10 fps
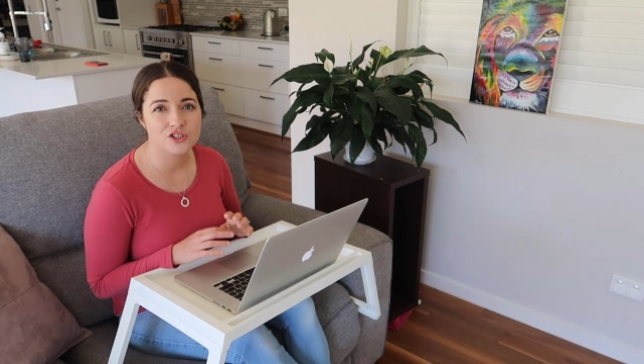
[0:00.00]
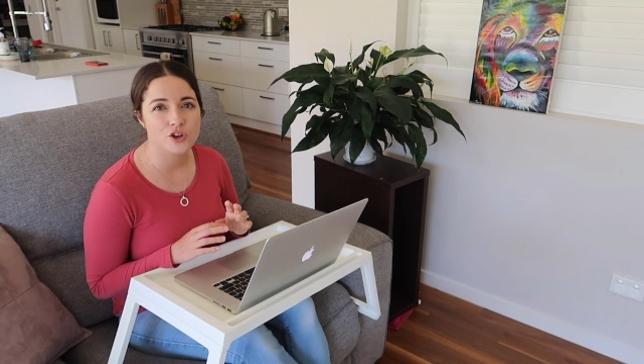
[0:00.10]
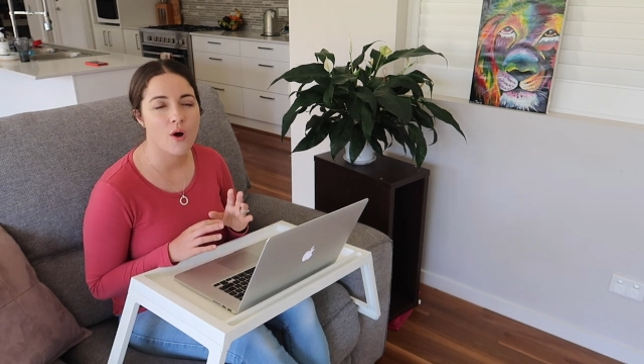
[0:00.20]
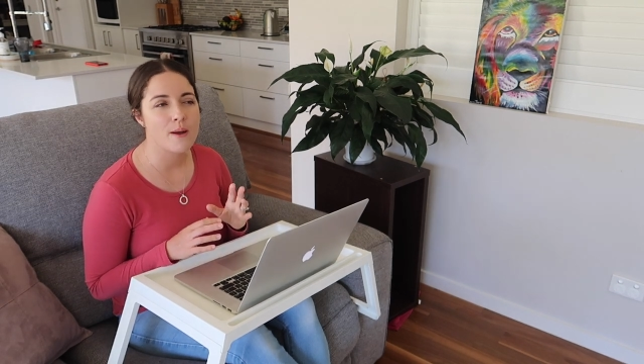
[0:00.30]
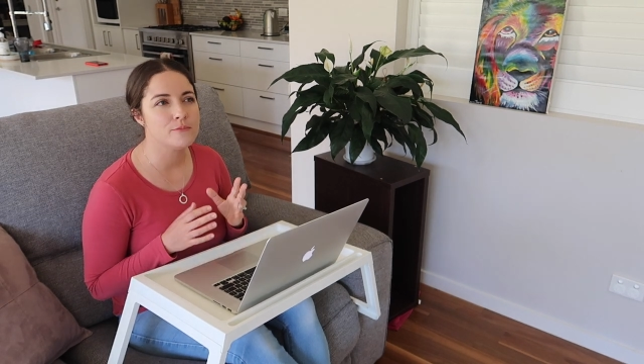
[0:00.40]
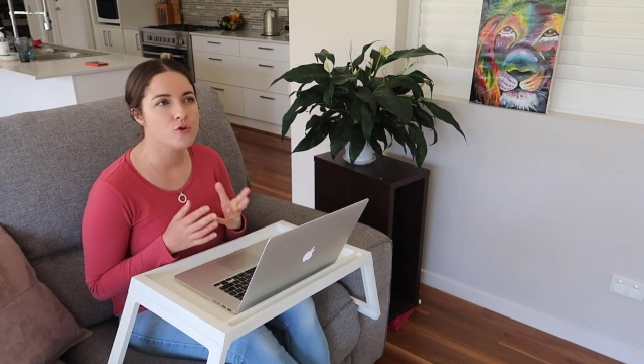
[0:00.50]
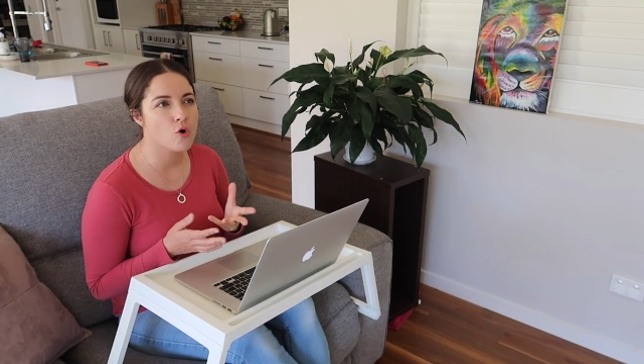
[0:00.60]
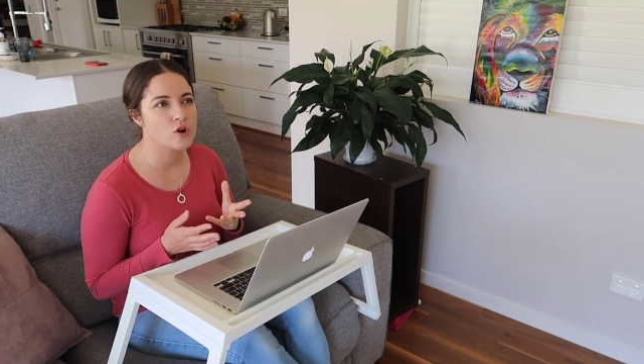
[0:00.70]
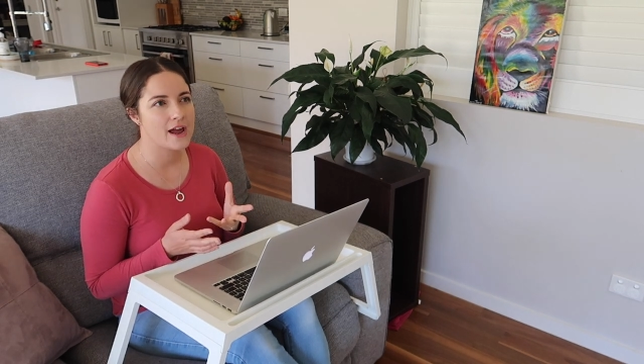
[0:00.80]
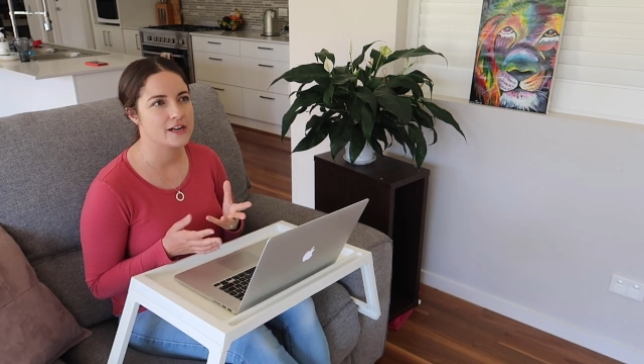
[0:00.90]
So I'm
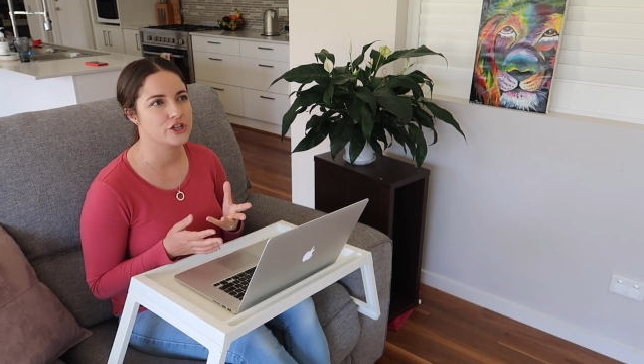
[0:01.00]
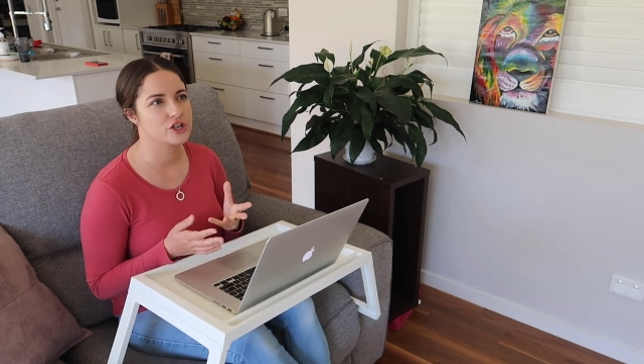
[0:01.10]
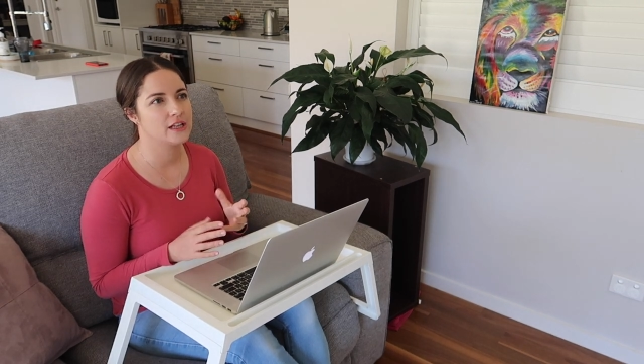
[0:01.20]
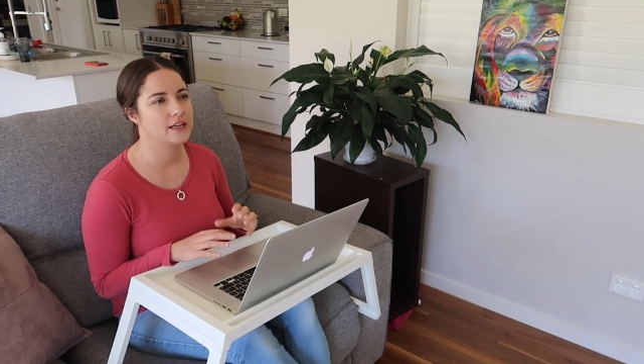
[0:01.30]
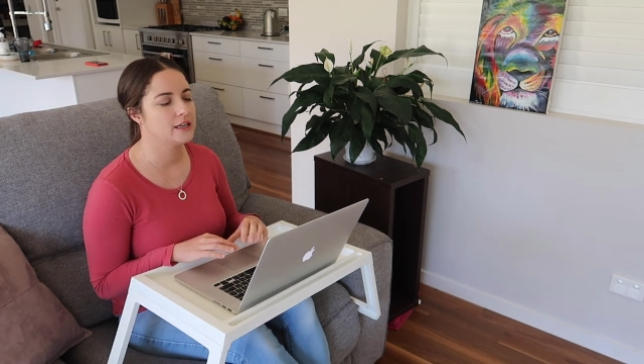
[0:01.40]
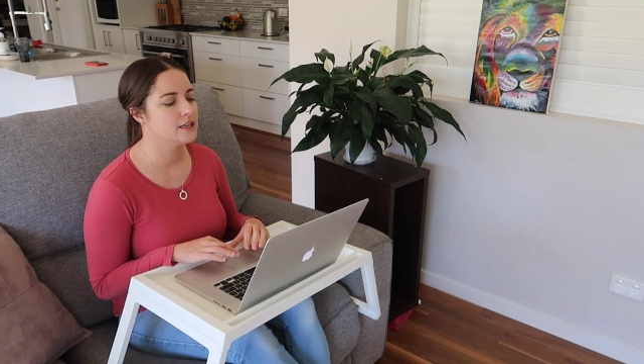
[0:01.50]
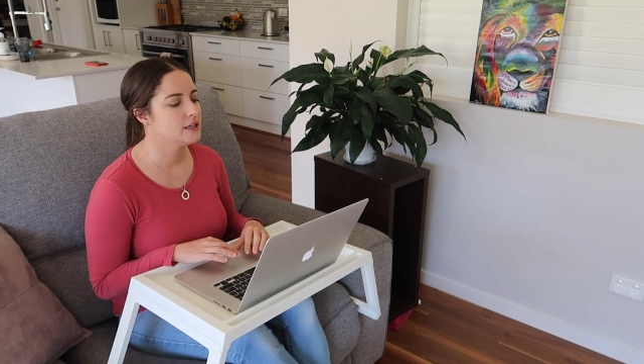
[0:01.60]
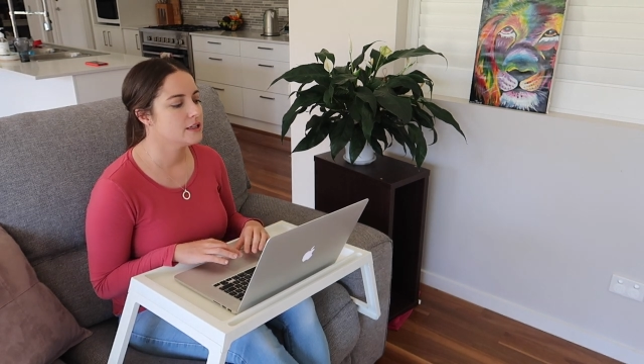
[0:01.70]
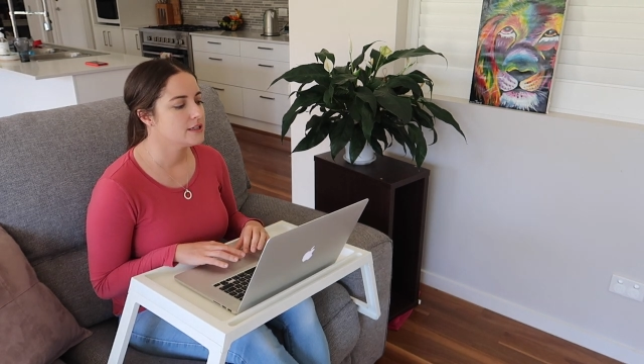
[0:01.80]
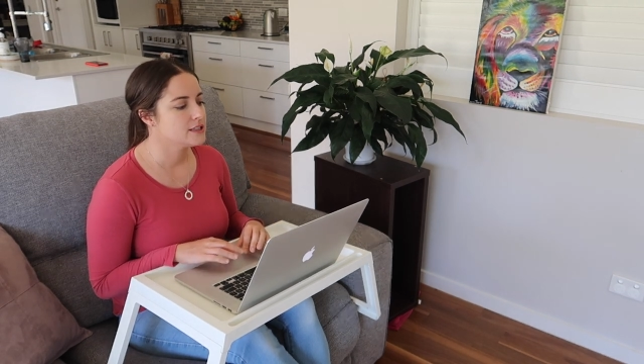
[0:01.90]
not actually
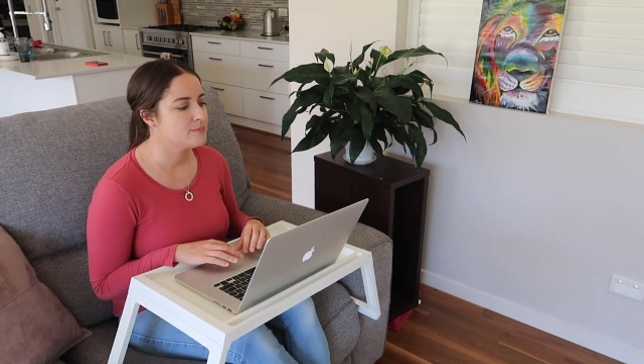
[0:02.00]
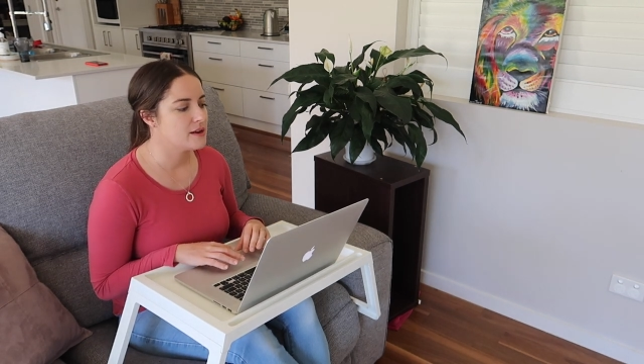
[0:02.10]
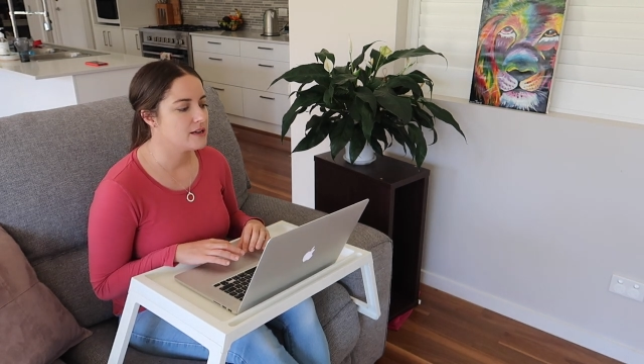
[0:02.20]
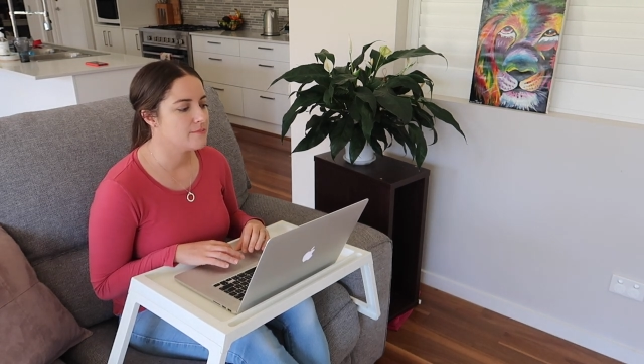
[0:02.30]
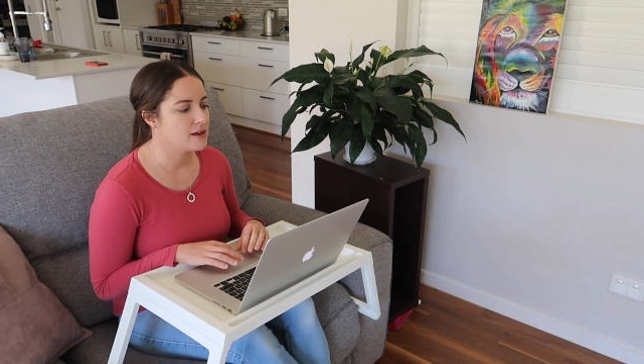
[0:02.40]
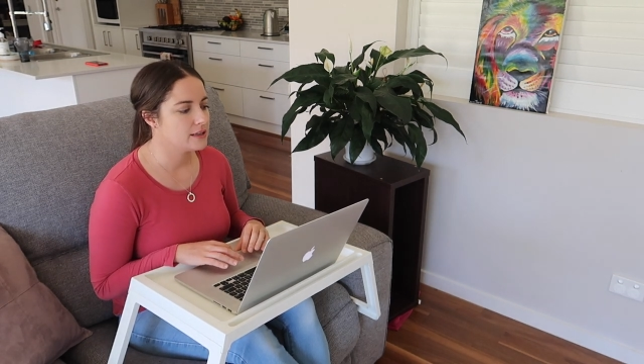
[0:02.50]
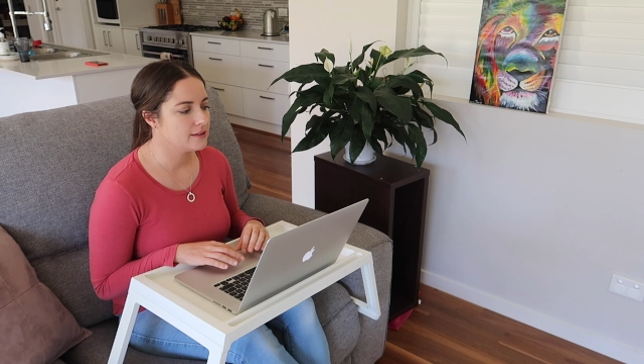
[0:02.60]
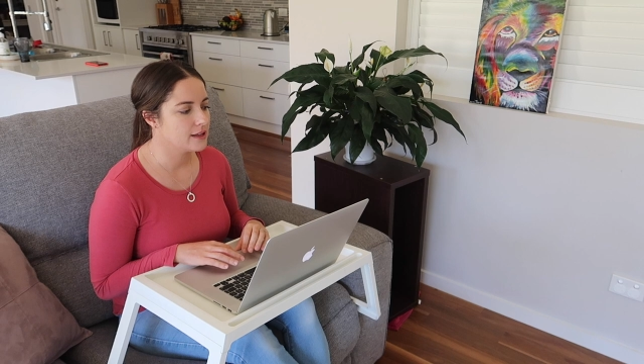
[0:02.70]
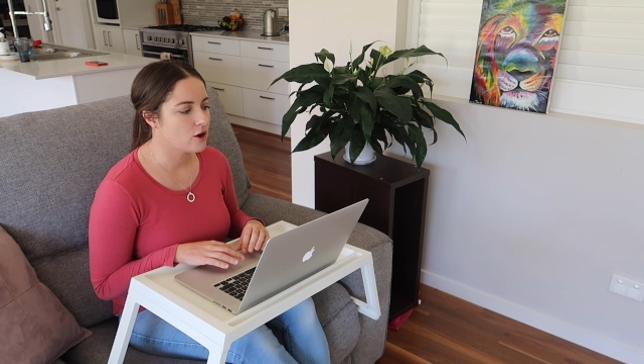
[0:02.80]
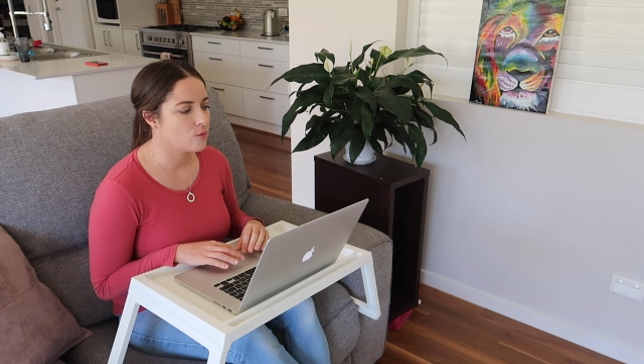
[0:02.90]
spending money
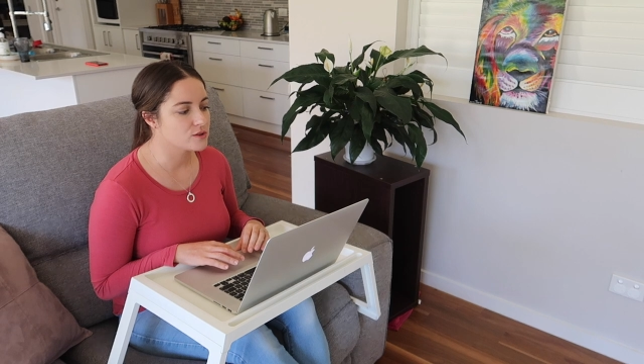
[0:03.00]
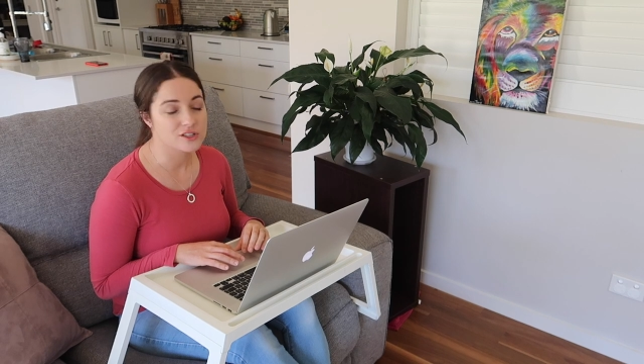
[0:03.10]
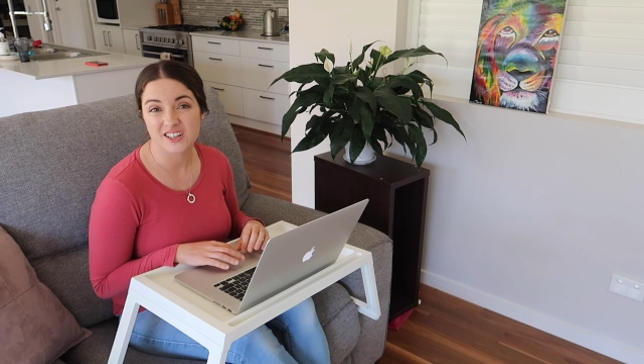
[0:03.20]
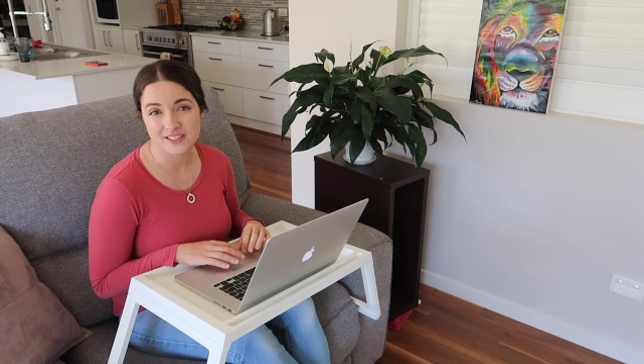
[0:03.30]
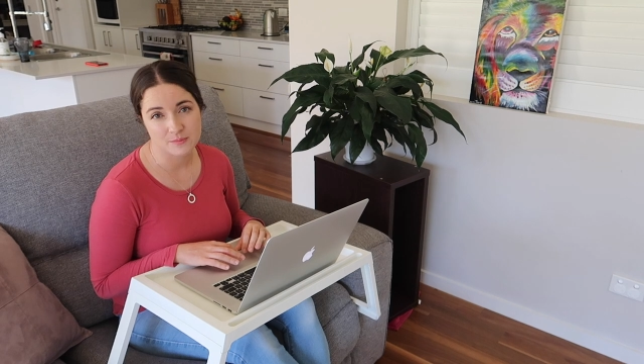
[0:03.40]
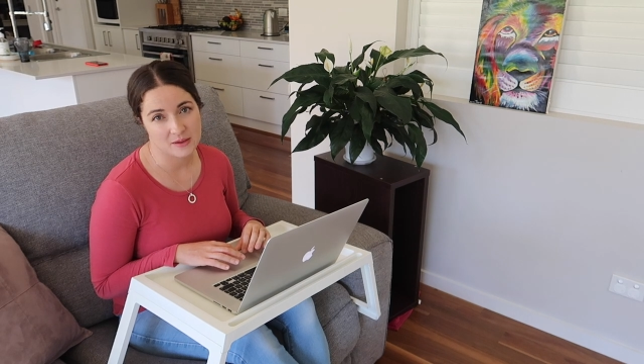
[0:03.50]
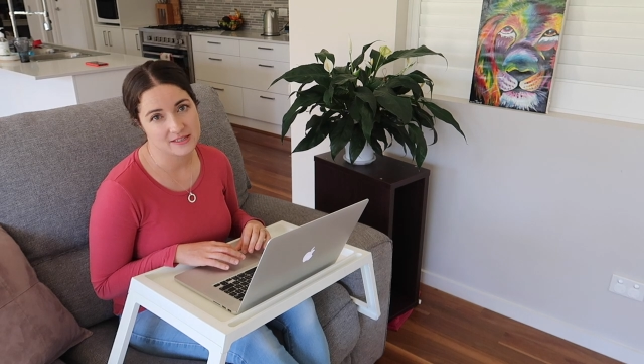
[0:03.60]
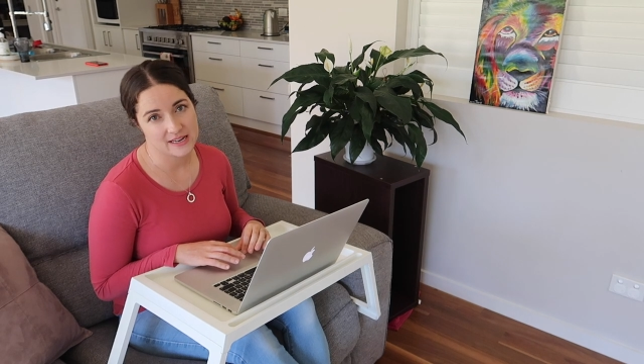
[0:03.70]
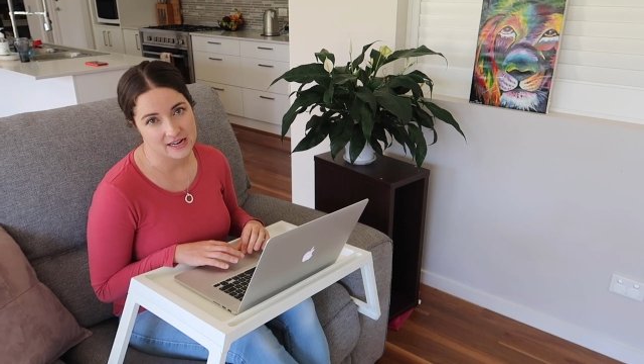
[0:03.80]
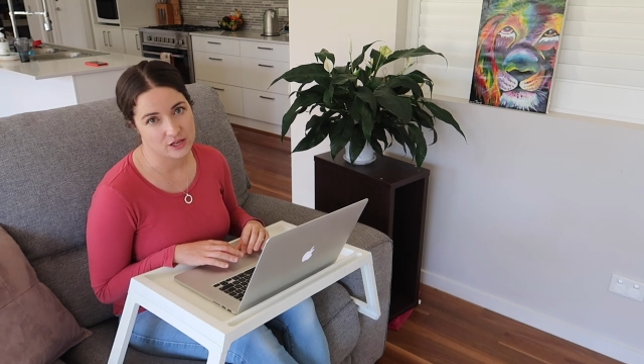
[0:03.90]
that I wasn't going to
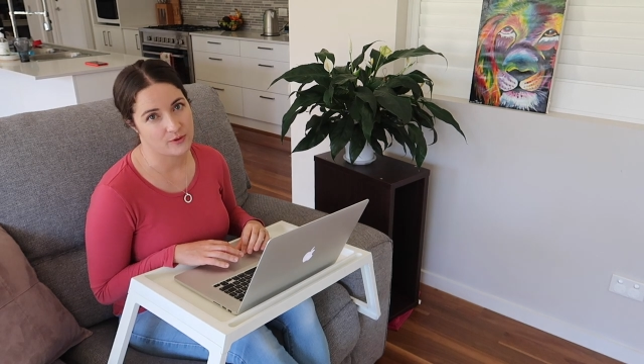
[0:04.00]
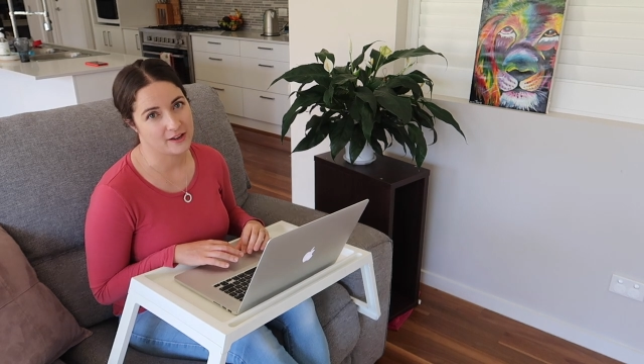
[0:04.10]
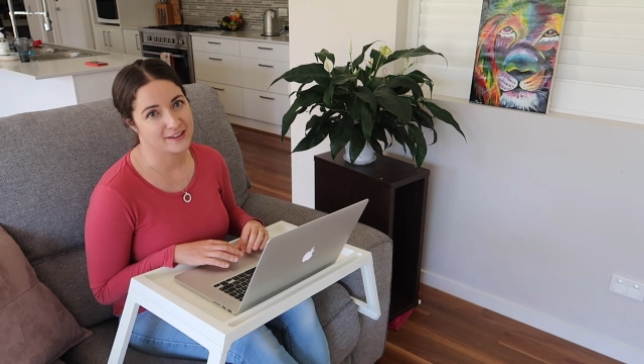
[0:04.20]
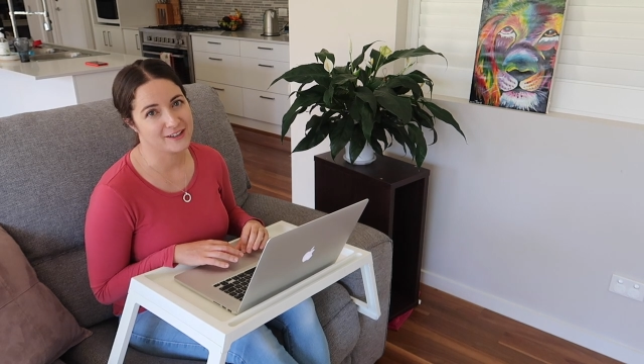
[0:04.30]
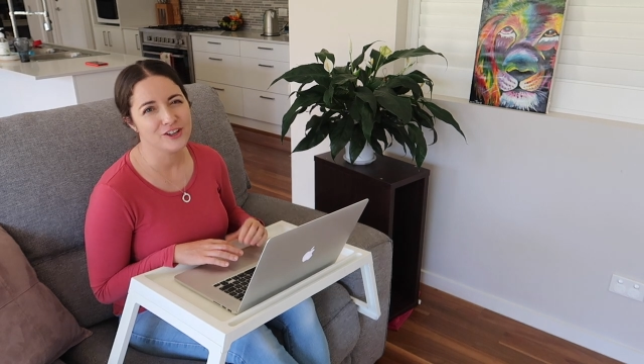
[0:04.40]
spend anyway.